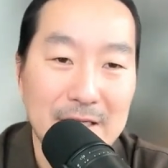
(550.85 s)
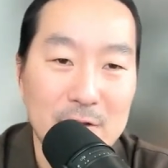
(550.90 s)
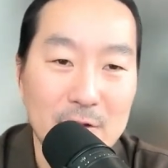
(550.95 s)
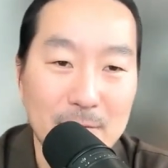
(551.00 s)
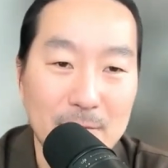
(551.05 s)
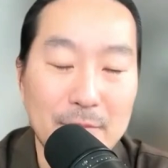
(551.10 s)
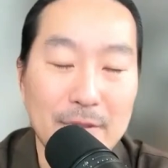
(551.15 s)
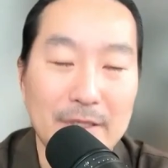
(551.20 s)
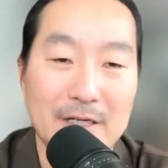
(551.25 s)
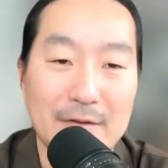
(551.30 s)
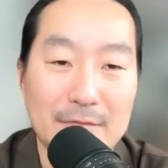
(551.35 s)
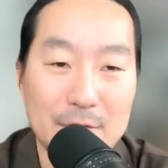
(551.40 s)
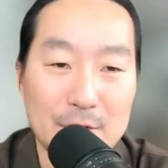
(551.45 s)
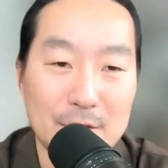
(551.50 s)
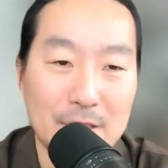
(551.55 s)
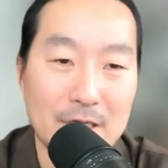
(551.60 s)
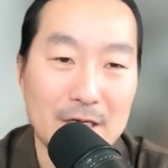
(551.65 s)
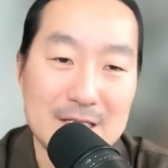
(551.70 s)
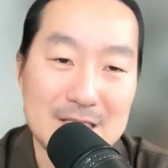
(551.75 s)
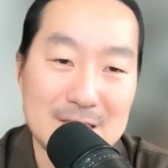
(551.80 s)
you'll bring a
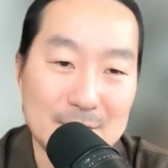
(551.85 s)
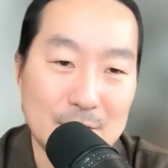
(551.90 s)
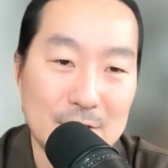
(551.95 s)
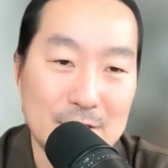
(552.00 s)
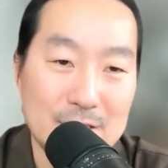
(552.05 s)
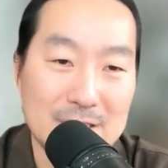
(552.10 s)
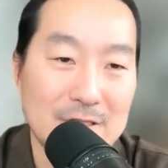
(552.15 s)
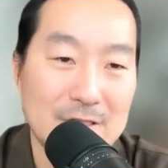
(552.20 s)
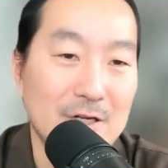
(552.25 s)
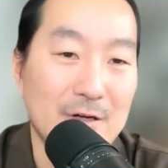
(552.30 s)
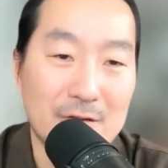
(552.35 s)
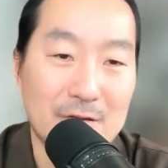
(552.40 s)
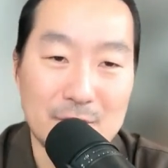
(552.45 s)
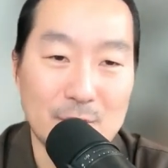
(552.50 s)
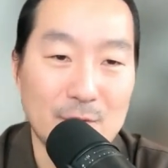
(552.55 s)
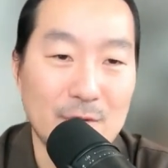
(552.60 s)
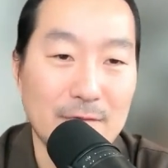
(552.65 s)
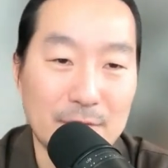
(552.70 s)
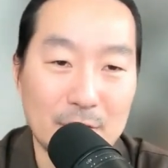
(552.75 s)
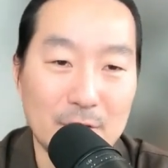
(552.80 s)
few customers,
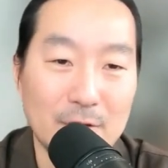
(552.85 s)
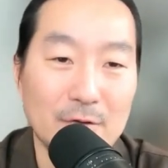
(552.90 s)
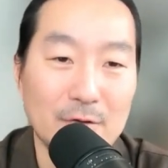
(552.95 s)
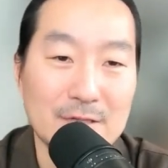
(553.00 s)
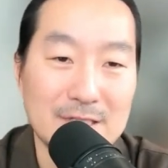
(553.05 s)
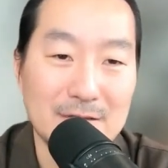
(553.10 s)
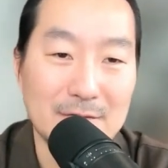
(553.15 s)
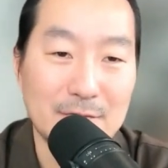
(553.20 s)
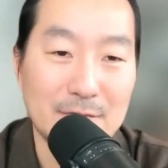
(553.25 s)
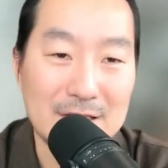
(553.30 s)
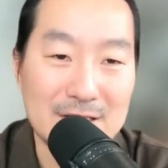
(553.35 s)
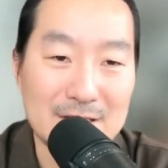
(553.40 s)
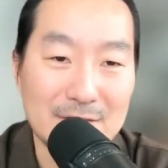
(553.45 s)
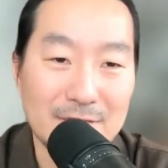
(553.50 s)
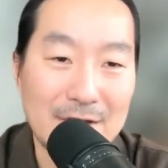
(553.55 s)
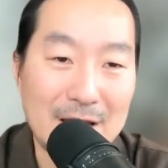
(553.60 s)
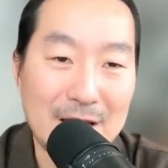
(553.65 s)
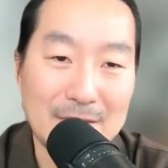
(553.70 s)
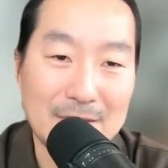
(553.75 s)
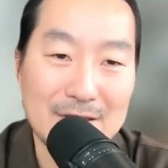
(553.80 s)
through referrals and friends
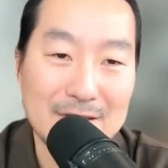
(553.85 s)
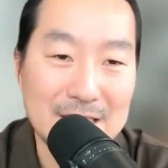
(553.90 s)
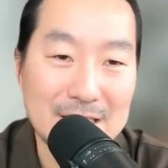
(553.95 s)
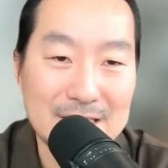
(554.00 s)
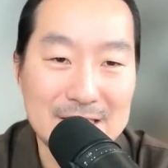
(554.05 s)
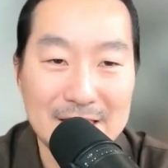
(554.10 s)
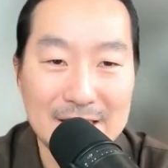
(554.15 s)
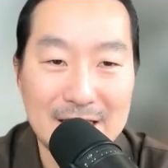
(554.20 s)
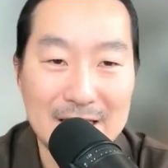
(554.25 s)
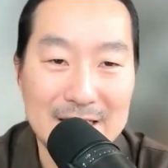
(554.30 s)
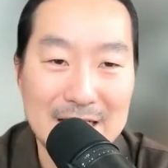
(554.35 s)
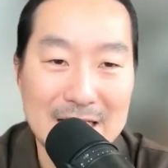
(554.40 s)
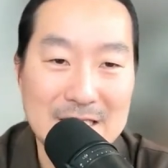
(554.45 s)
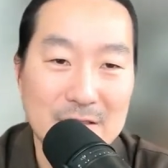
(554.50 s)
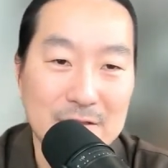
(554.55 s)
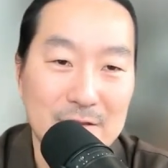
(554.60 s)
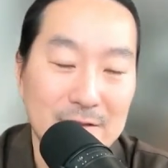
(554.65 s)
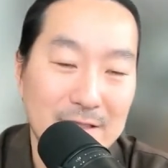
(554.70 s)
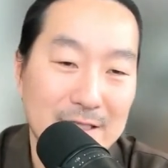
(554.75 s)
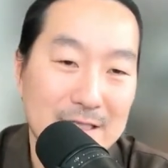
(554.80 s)
and family and things like that, and that's
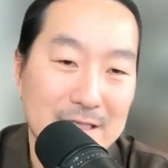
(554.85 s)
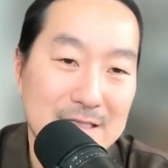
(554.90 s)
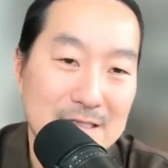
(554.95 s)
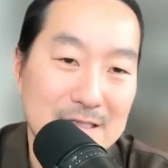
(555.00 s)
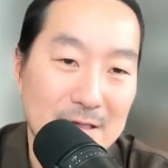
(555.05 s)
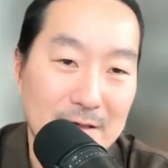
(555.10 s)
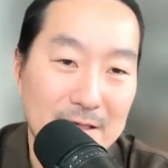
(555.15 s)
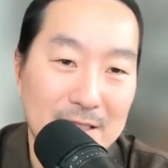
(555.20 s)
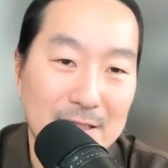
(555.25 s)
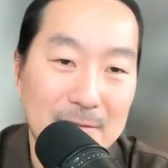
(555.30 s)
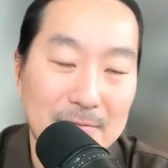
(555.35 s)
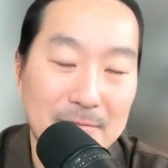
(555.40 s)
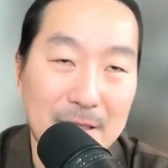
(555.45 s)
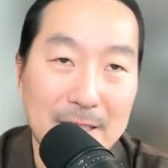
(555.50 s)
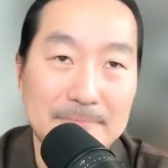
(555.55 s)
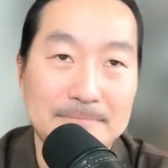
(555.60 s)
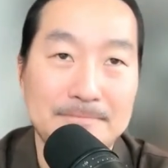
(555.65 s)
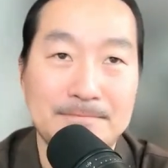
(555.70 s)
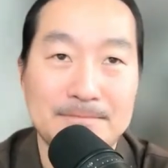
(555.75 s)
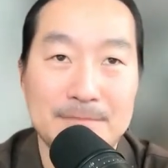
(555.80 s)
how you'll get started.
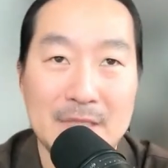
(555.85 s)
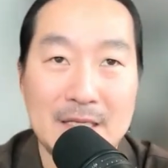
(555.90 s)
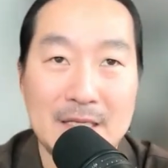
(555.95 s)
But